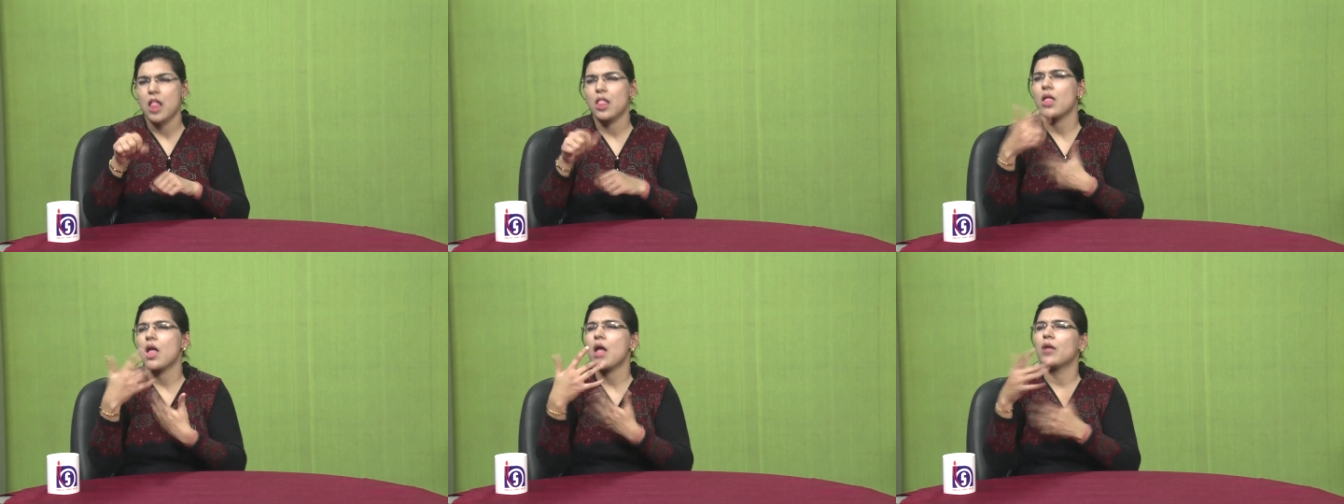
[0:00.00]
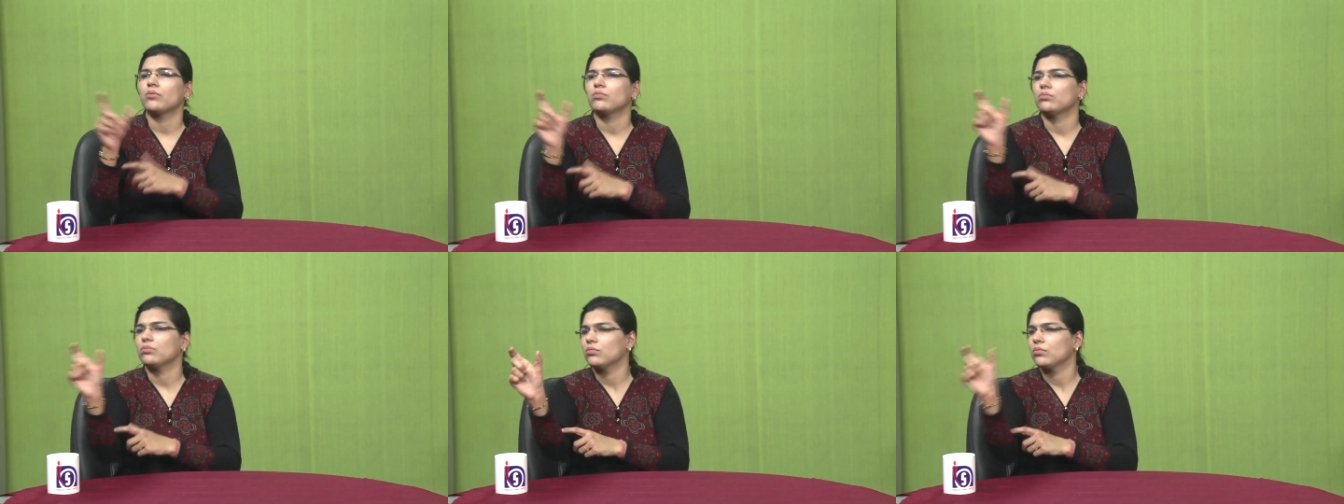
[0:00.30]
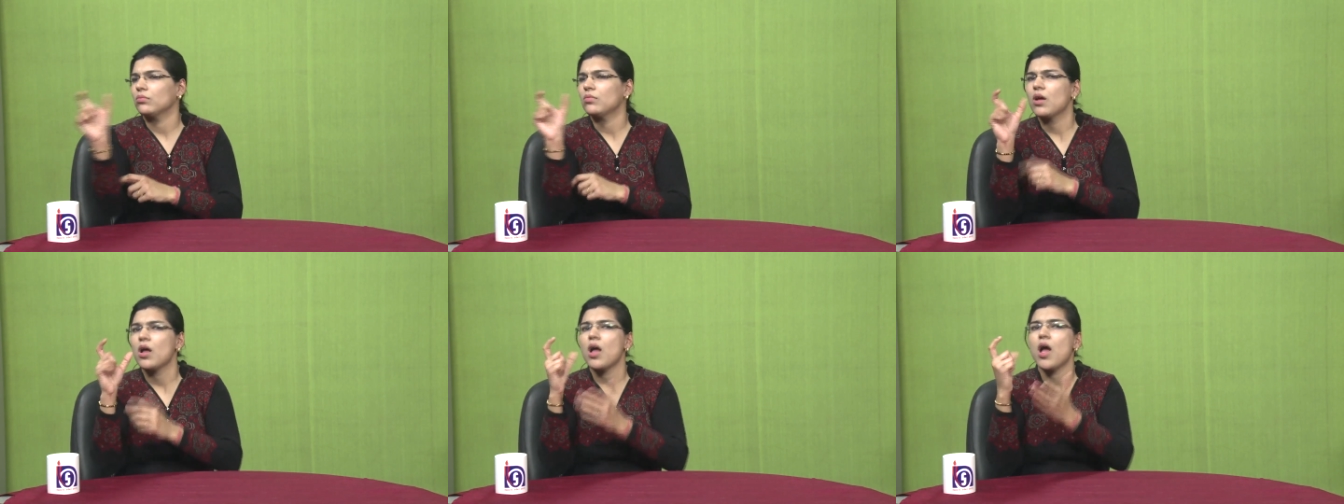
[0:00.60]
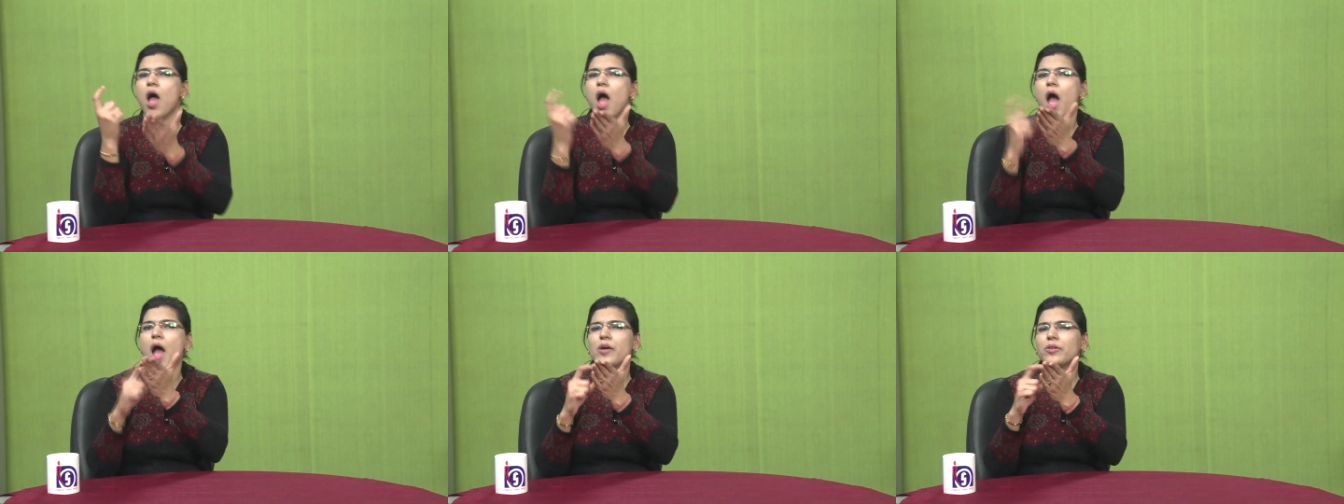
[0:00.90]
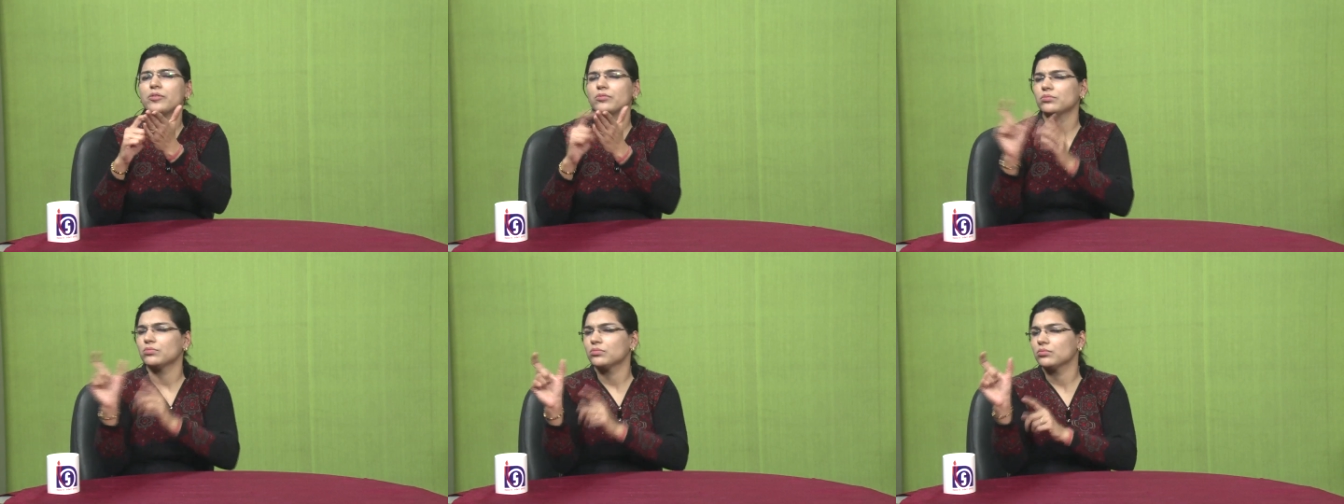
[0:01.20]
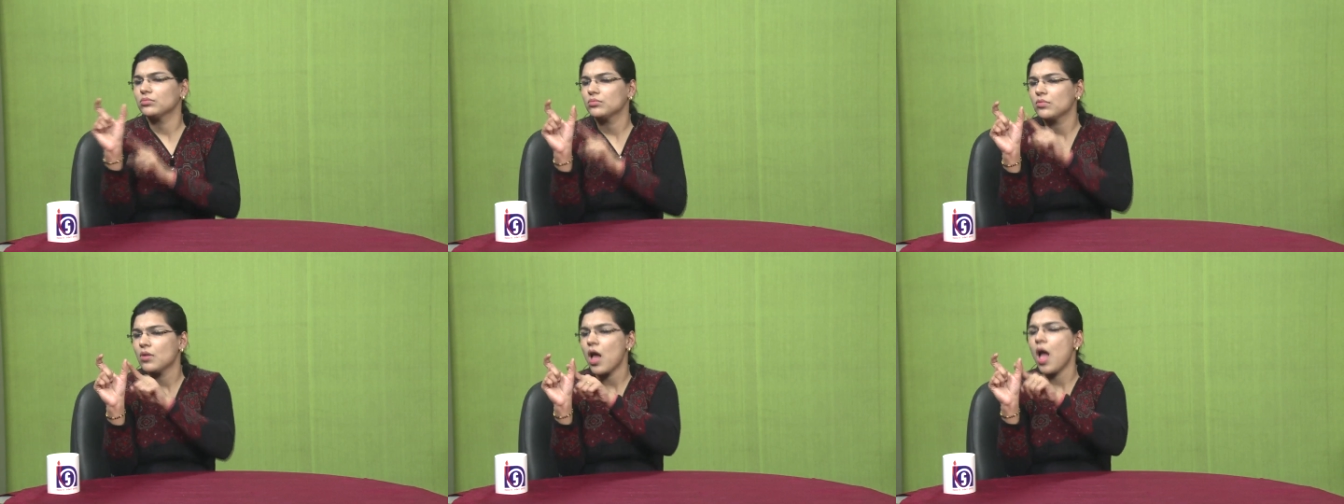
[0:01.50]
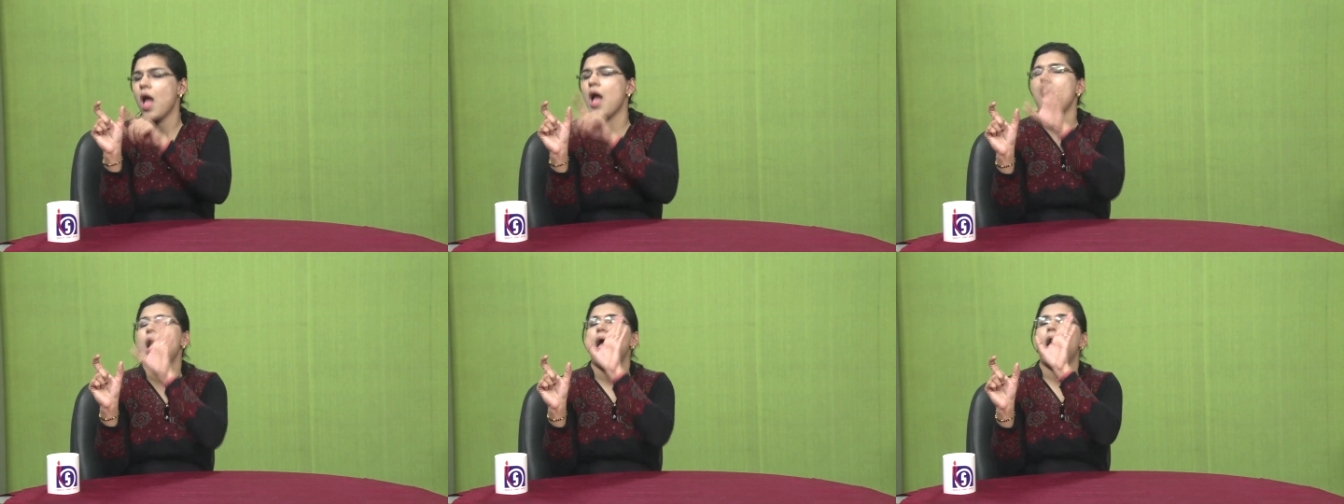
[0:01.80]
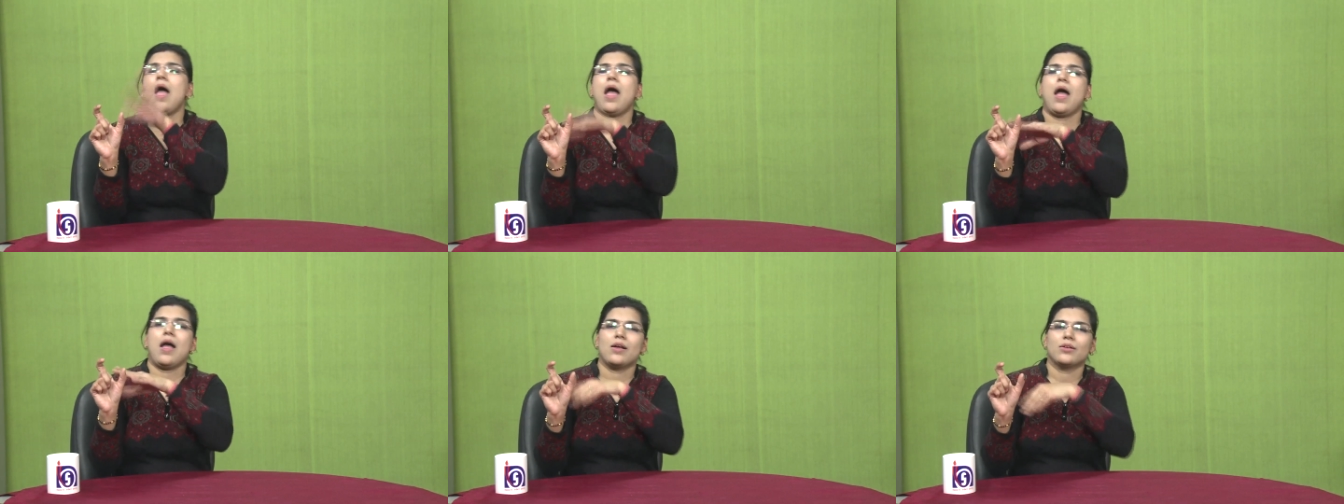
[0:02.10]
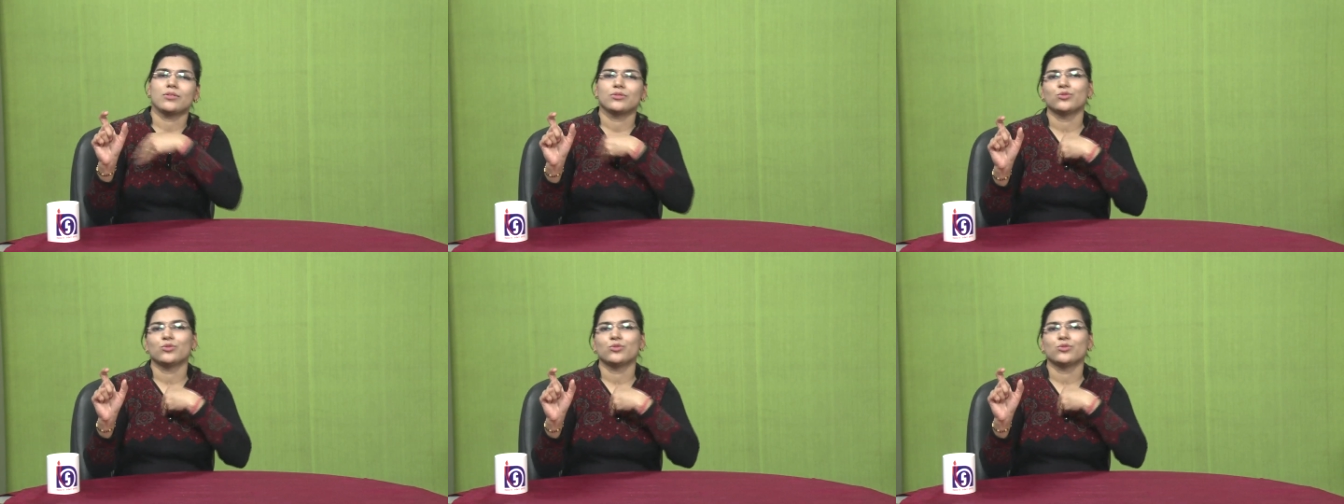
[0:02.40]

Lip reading: And this is the learning